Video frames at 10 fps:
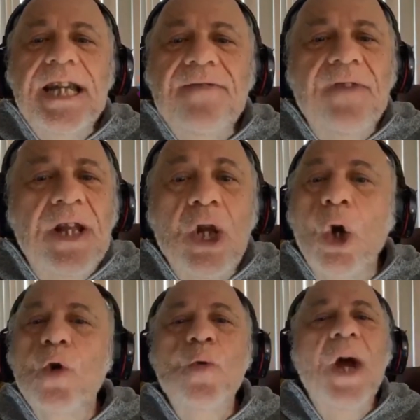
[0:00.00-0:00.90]
even
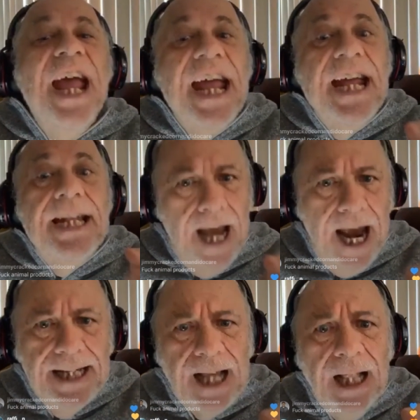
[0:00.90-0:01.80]
though it
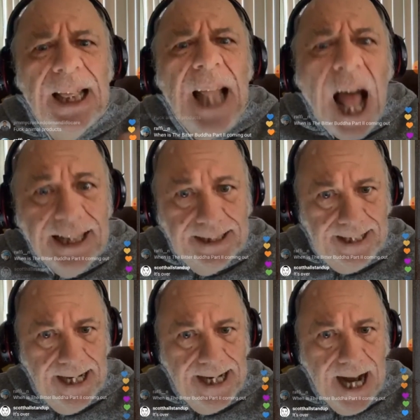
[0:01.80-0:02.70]
takes a
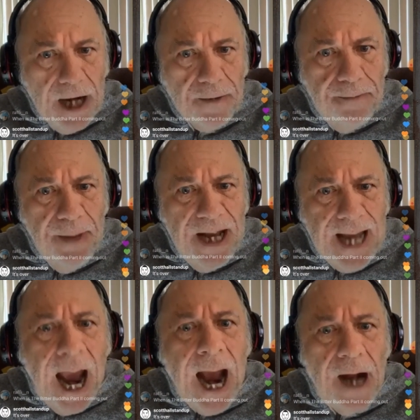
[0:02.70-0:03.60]
lot to knock me
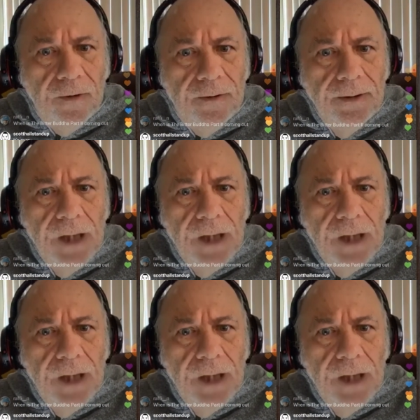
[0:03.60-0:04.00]
down.